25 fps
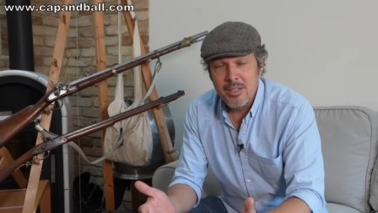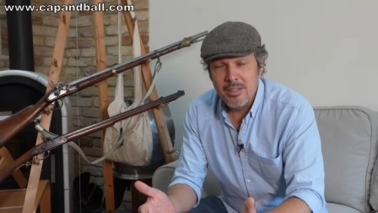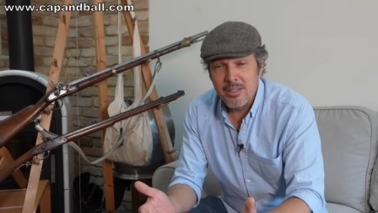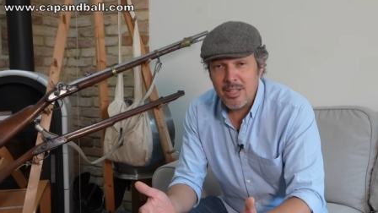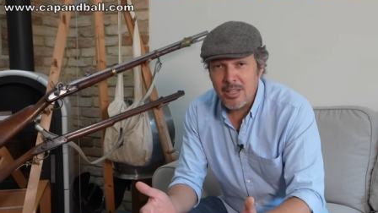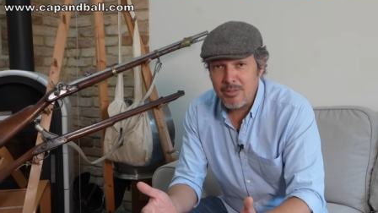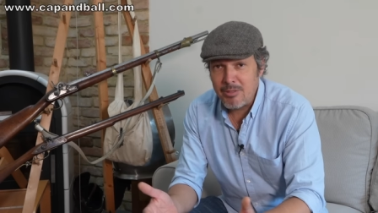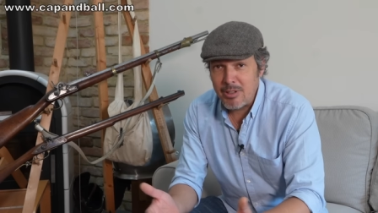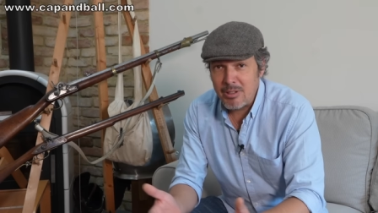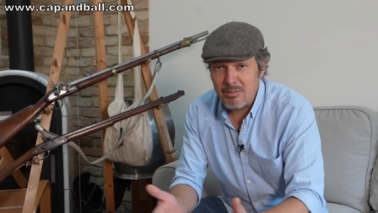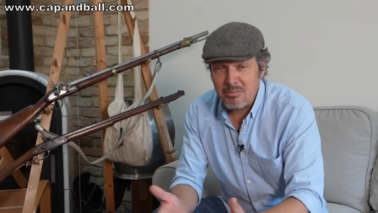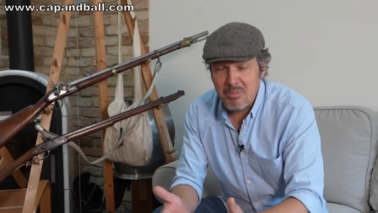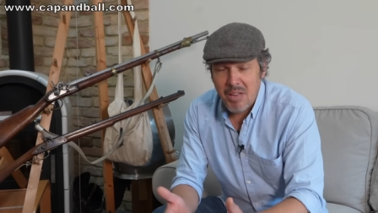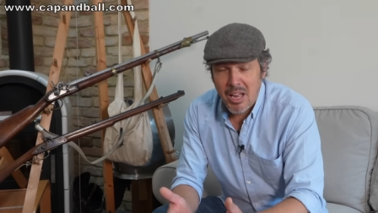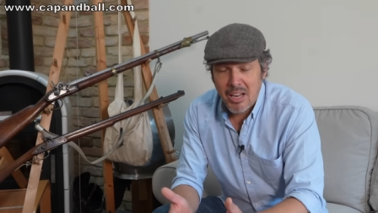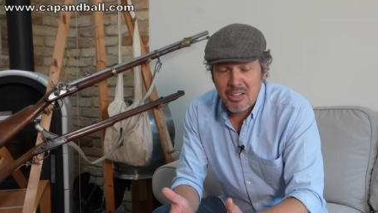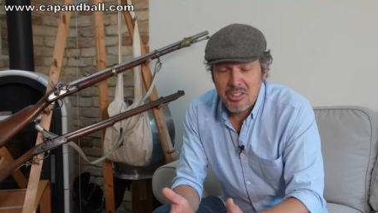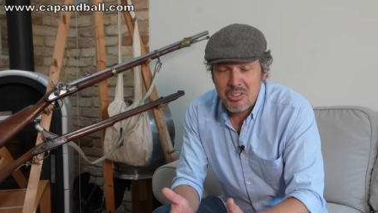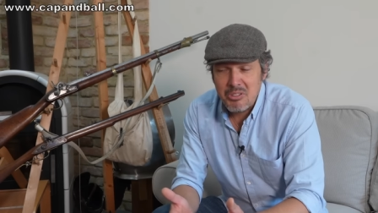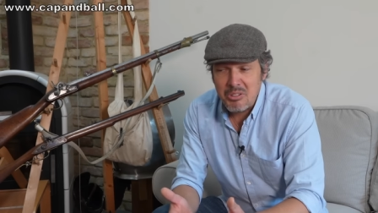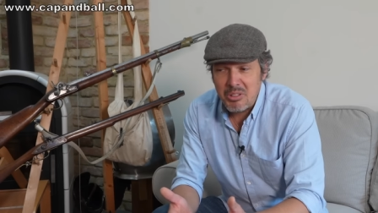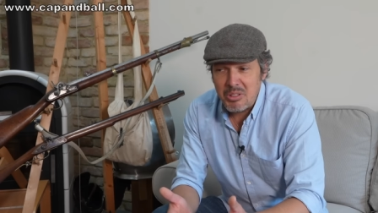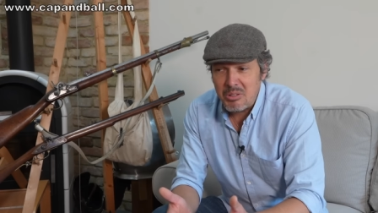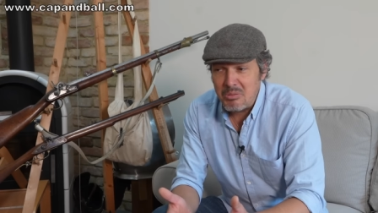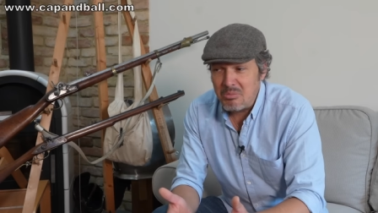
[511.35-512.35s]
they will
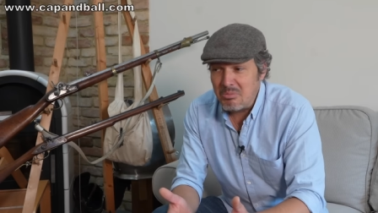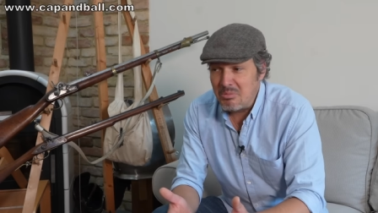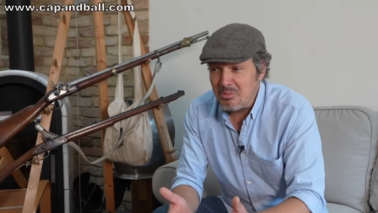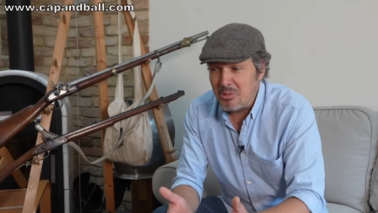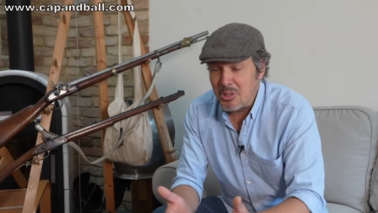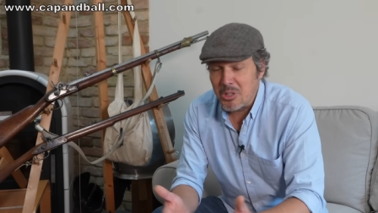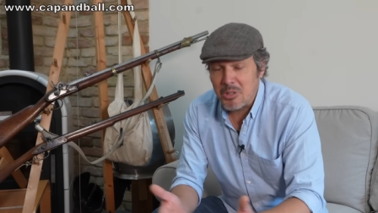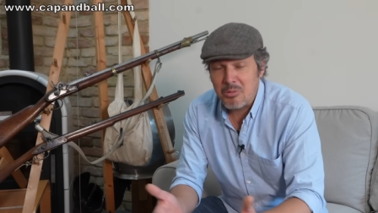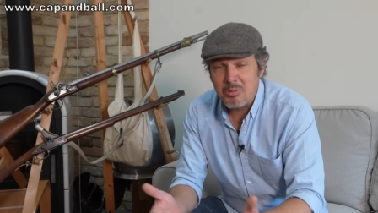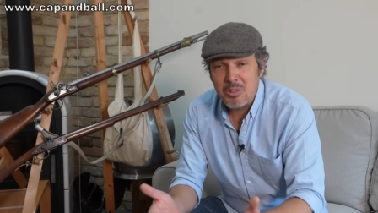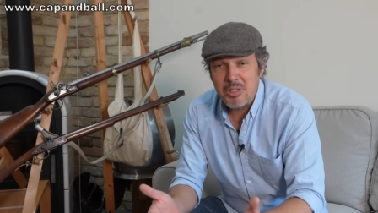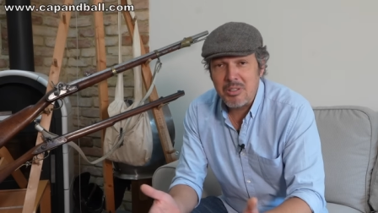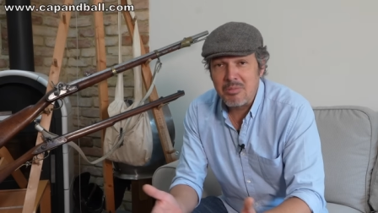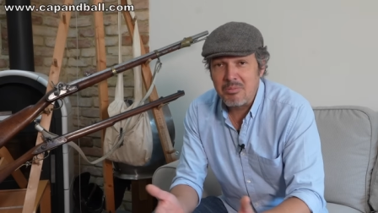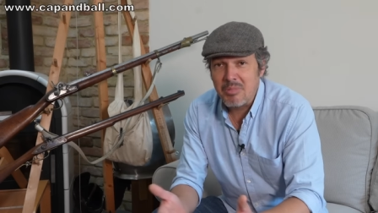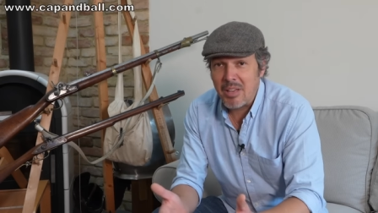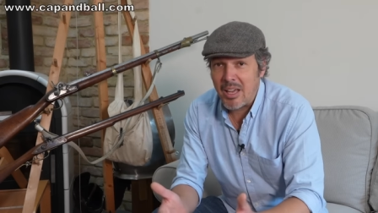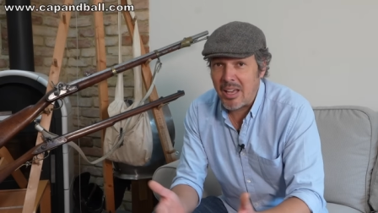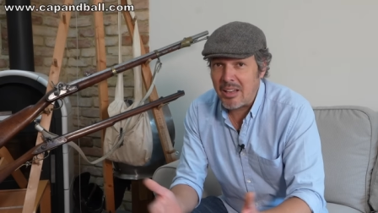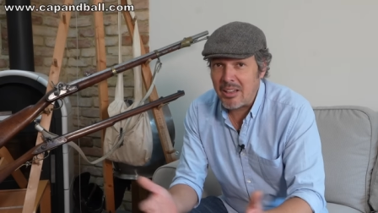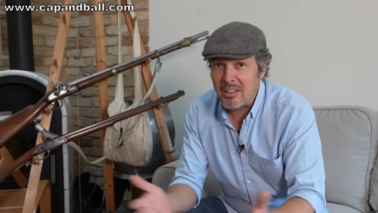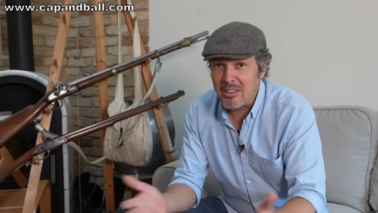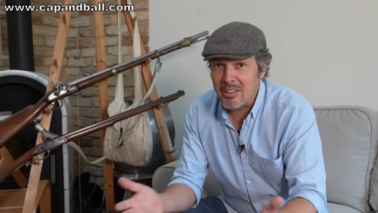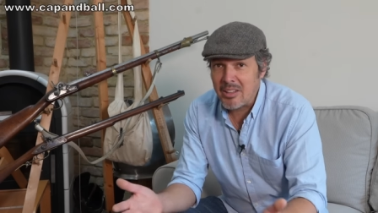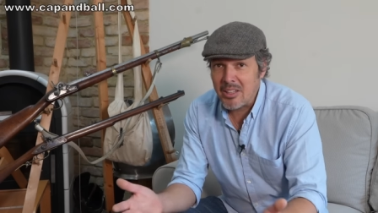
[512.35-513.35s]
actually work with
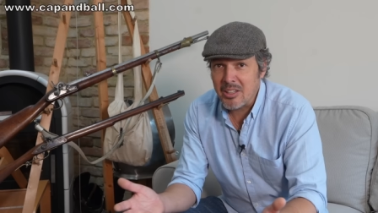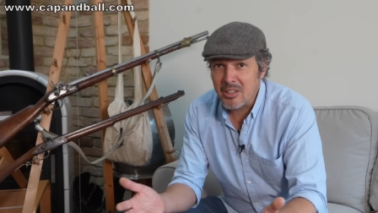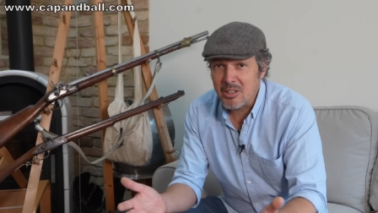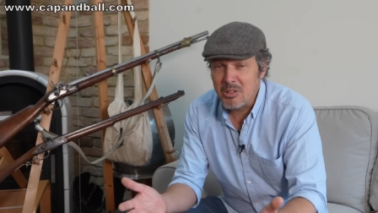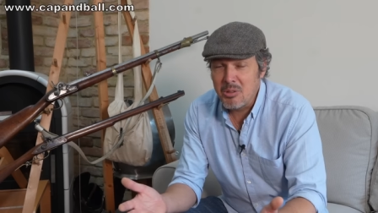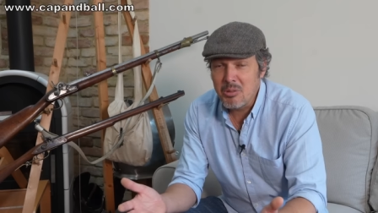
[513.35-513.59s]
anything.